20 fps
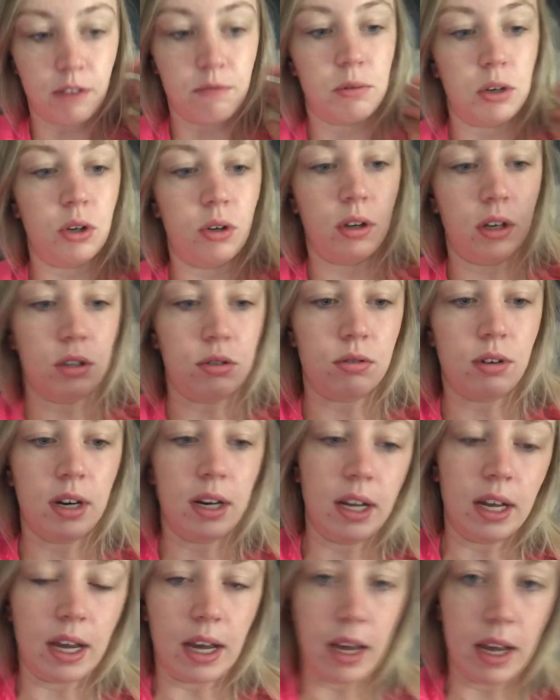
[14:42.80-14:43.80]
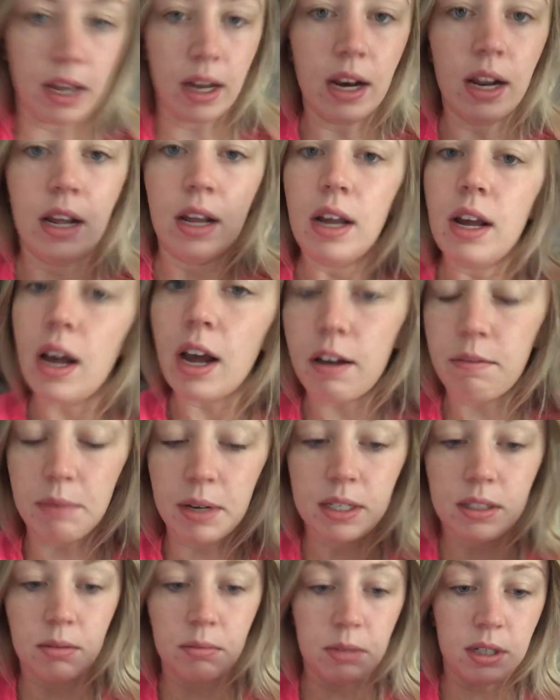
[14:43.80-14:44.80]
I've been doing, is reading ahead. I've
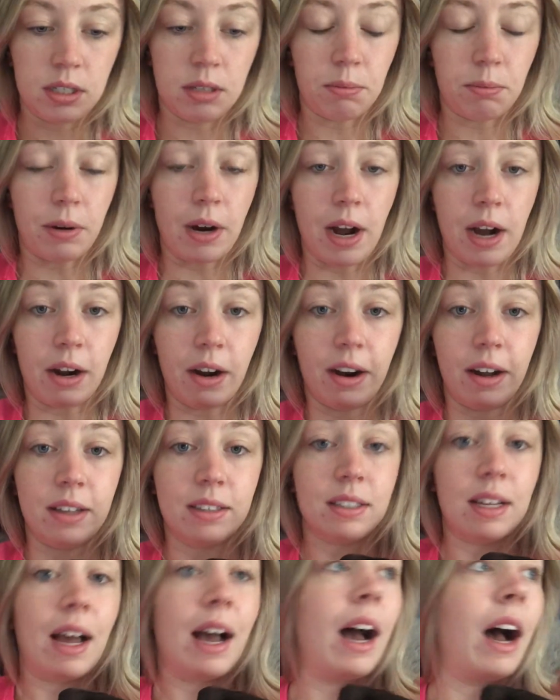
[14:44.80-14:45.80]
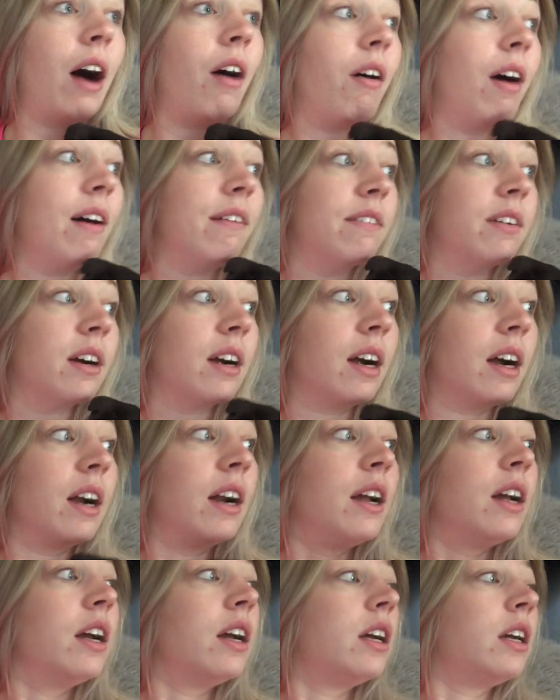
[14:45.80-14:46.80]
made some decent progress. However,
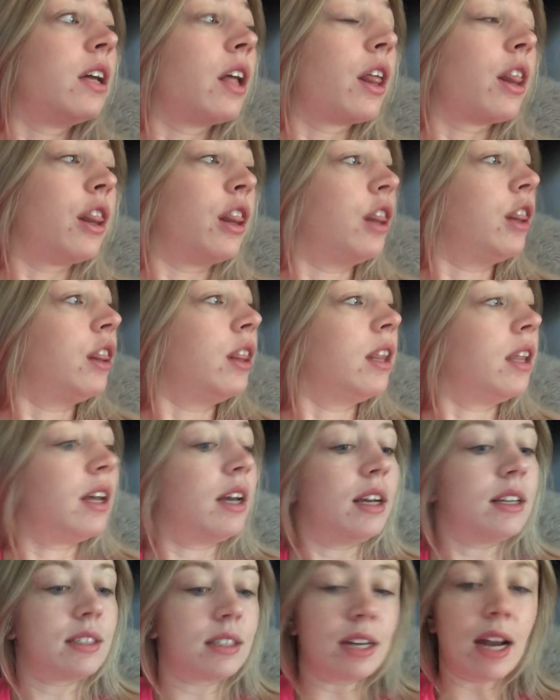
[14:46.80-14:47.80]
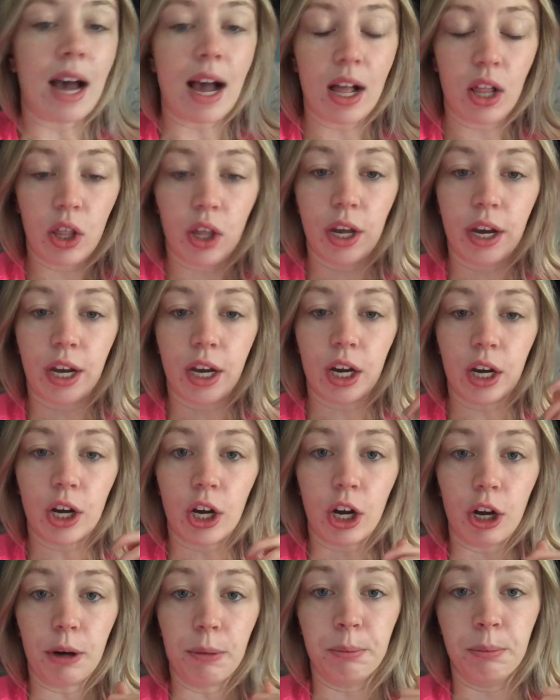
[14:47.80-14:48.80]
it's not, like,
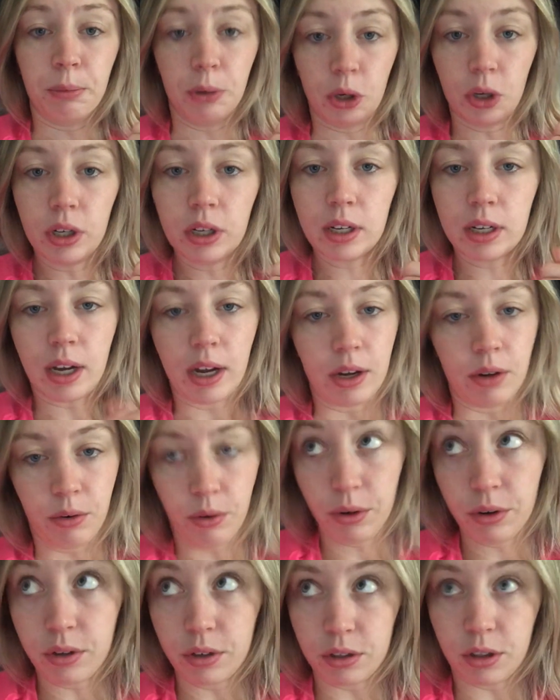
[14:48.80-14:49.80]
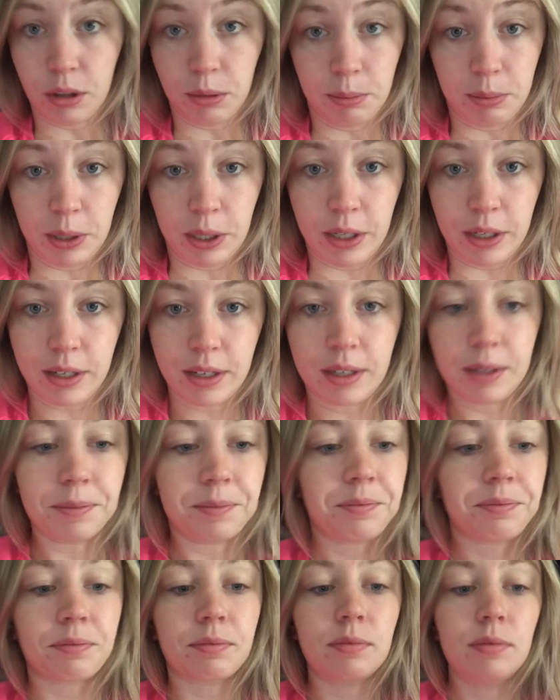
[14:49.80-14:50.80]
a book. I ordered the book.
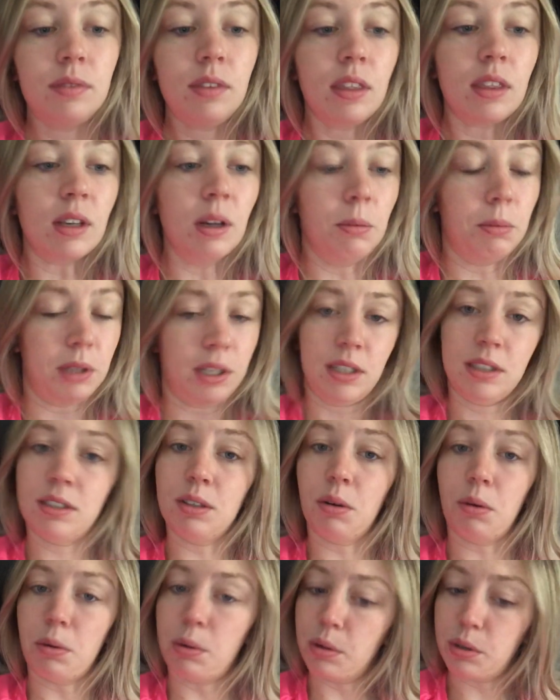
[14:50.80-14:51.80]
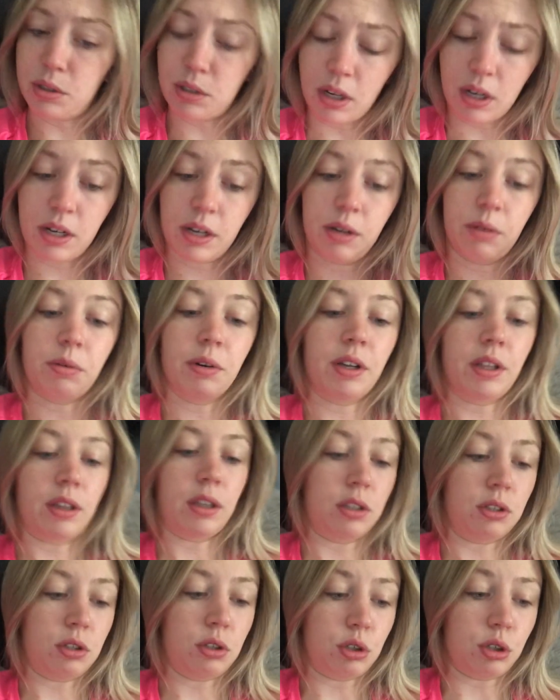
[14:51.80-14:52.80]
But that's not what we're starting
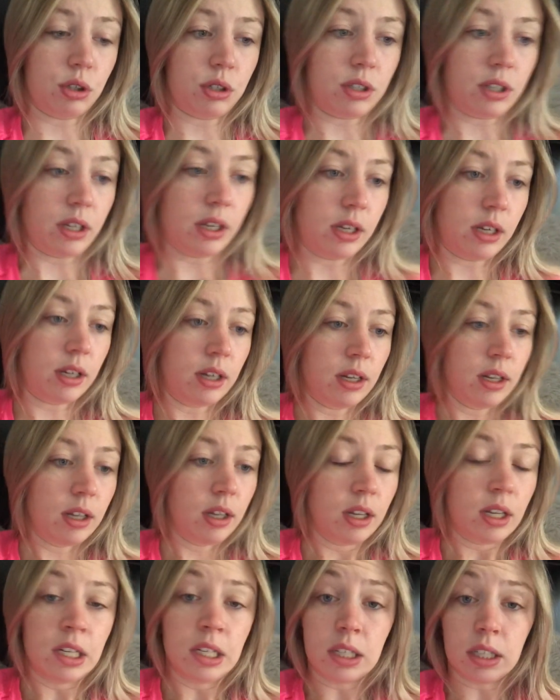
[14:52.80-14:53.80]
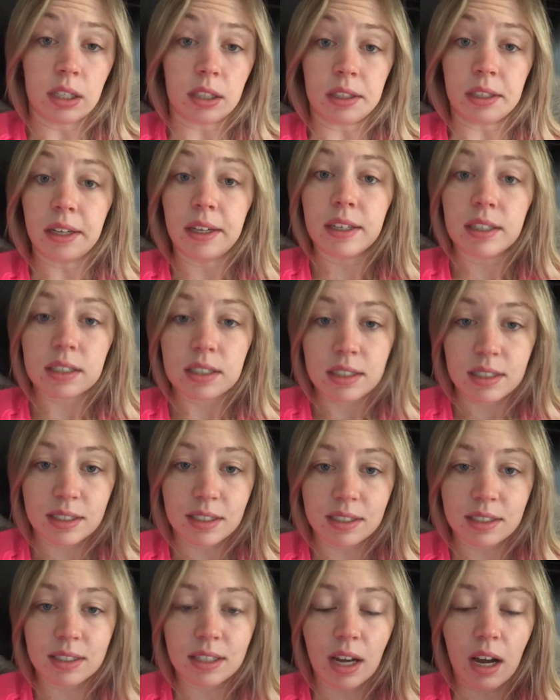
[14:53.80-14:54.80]
with. It's just, like, links
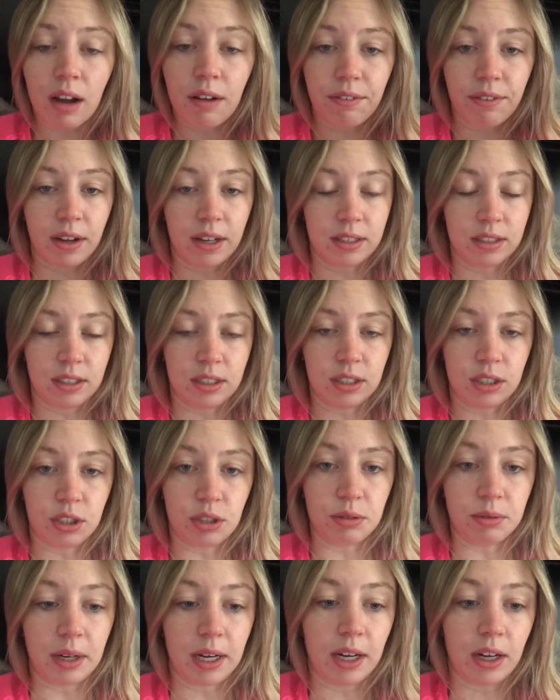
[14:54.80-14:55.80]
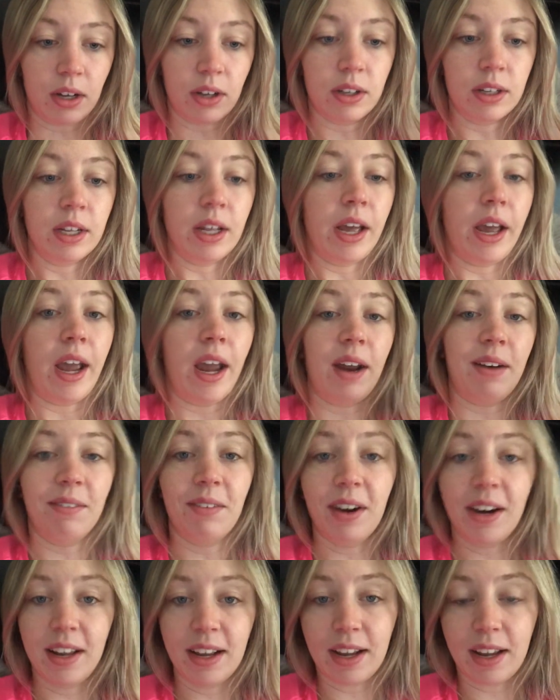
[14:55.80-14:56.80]
to stuff on D2L.
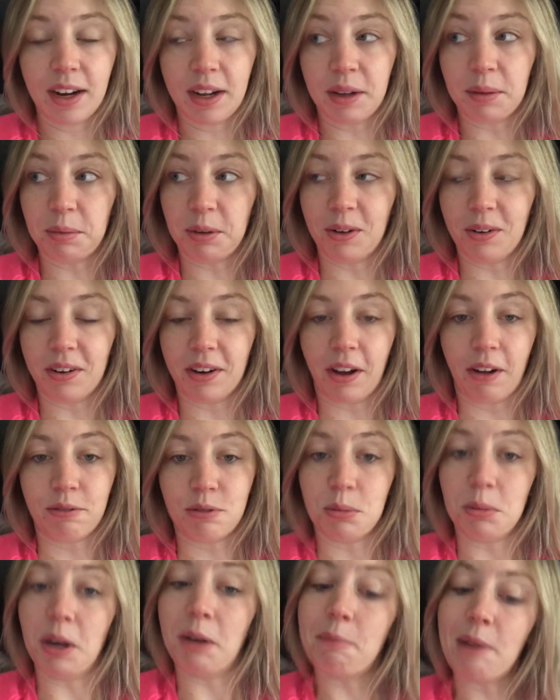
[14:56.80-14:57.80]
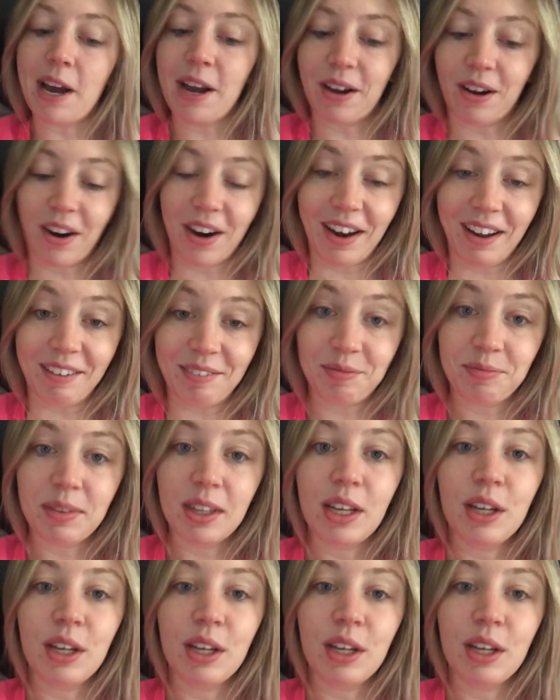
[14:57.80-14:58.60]
And reading on a computer gives me a migraine.